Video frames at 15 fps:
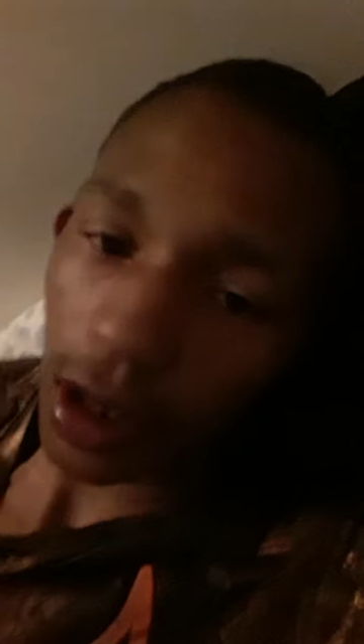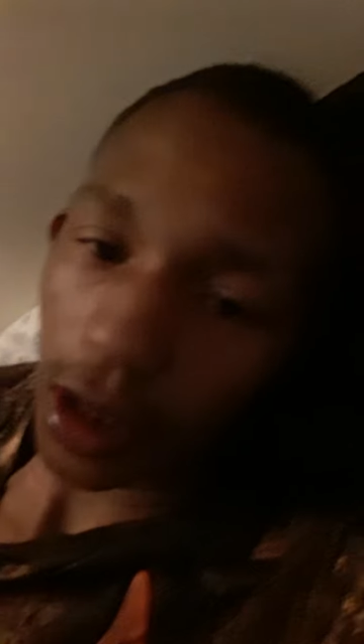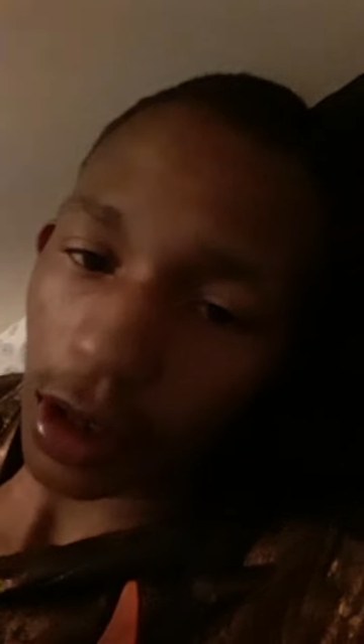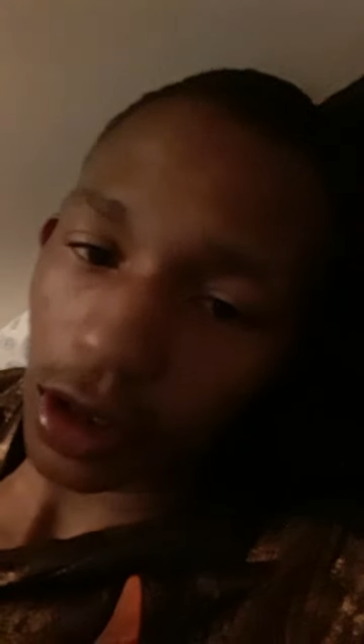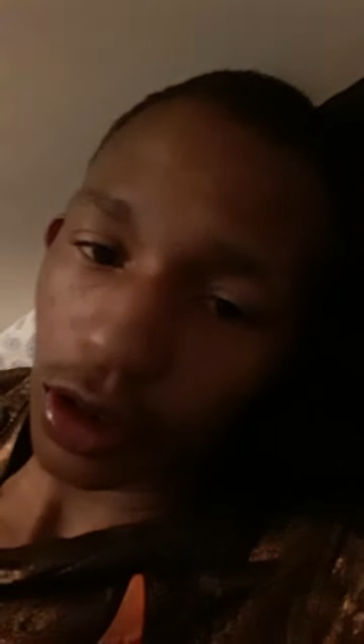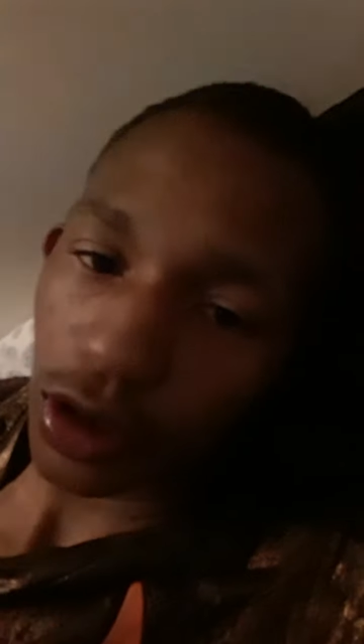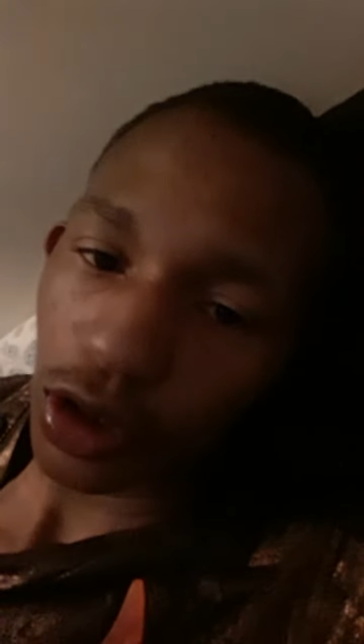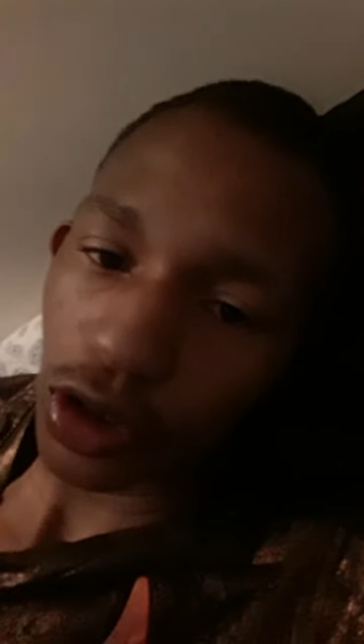
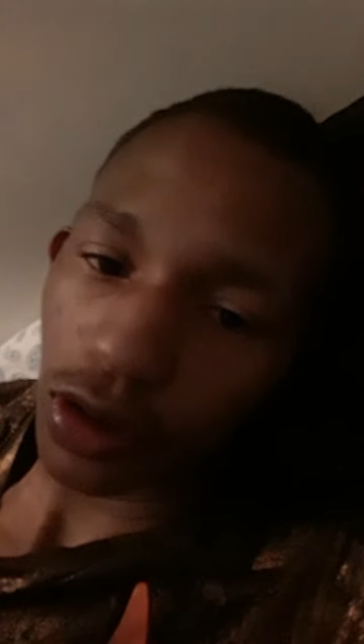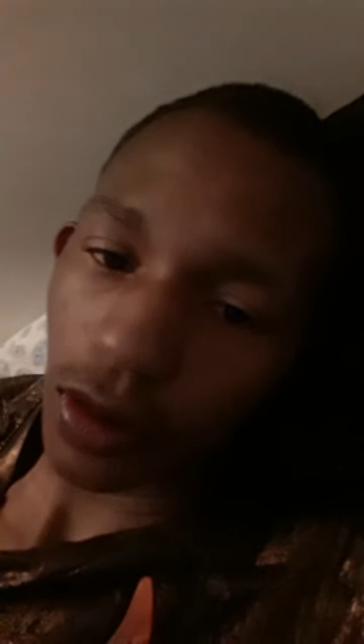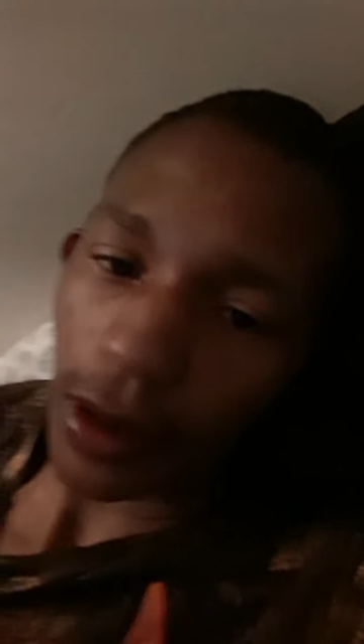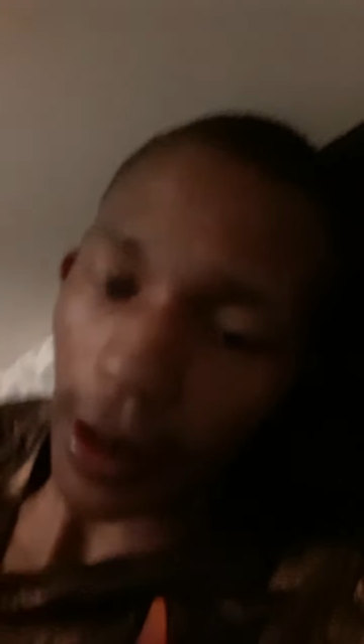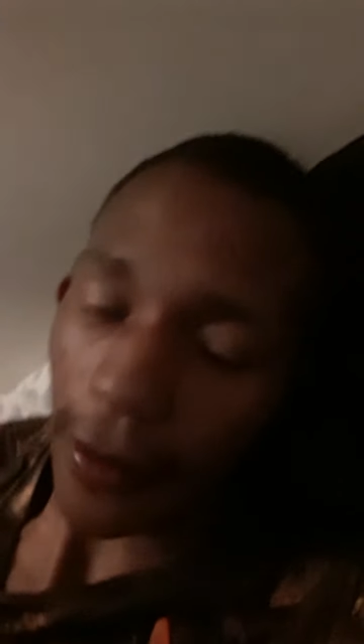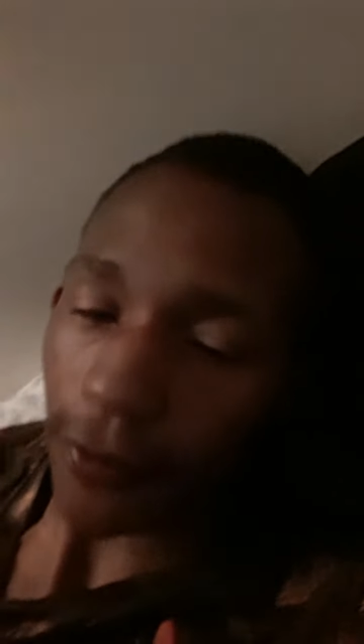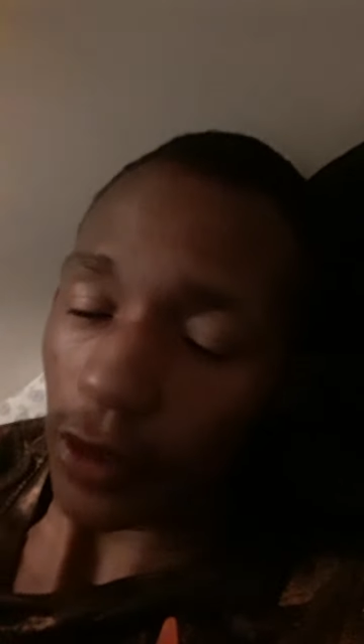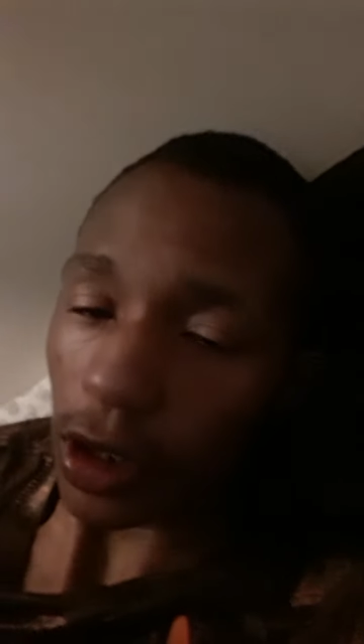Hello YouTuber.
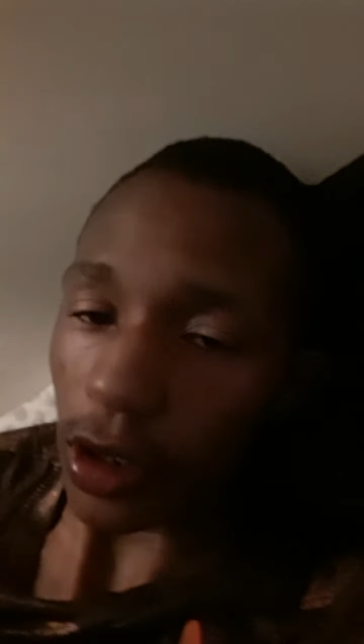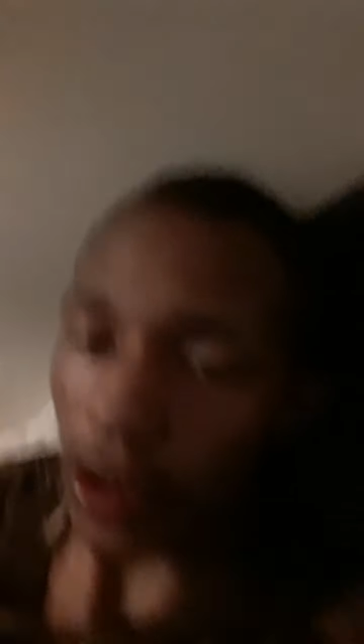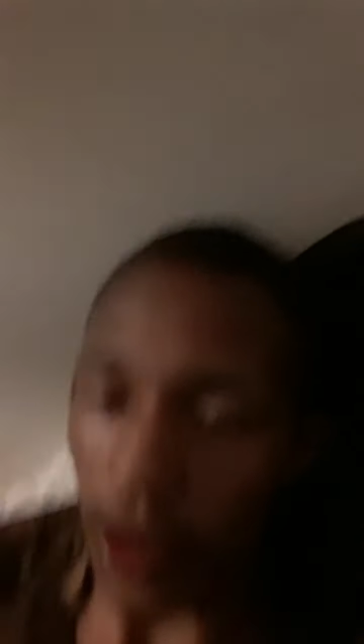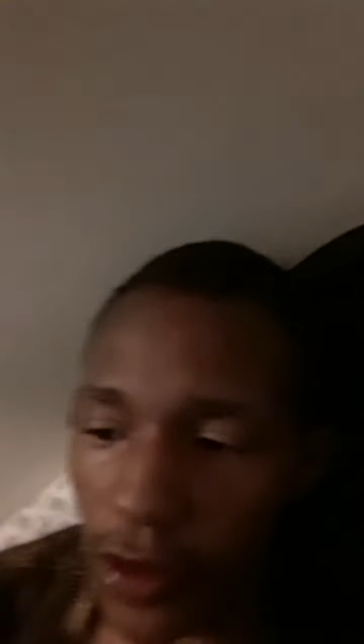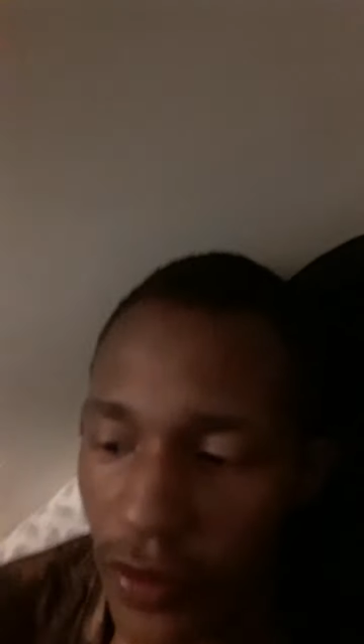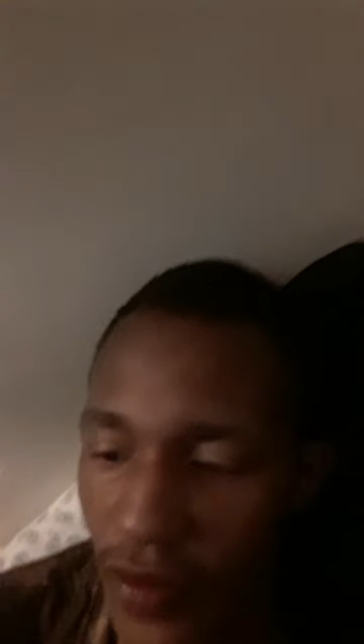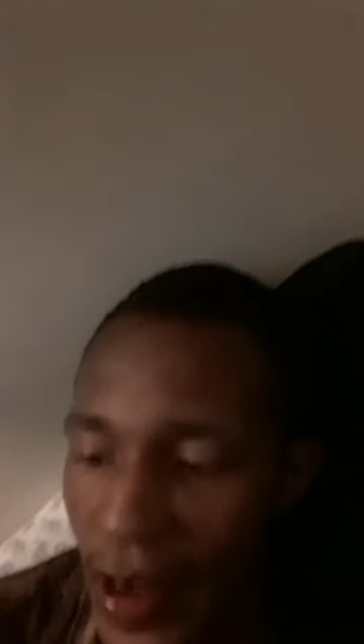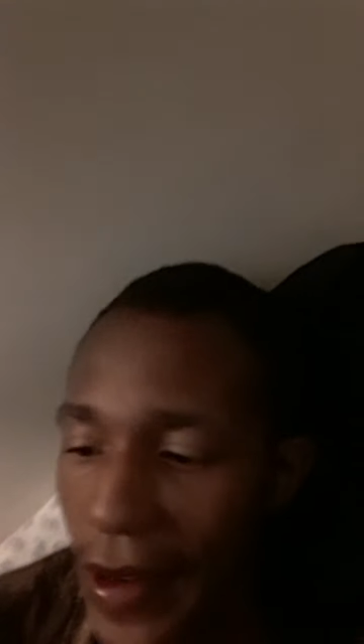Alfredo
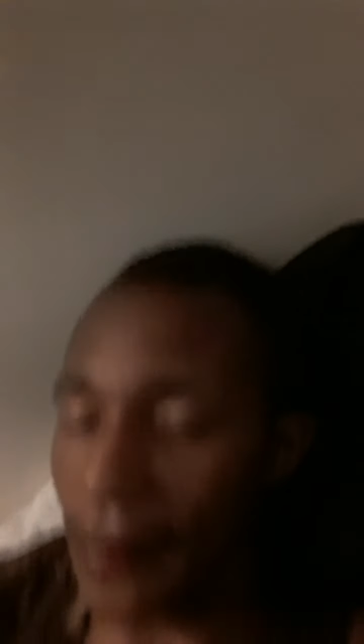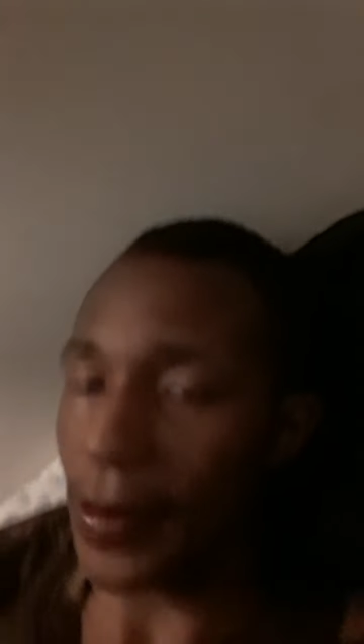Earle Farrell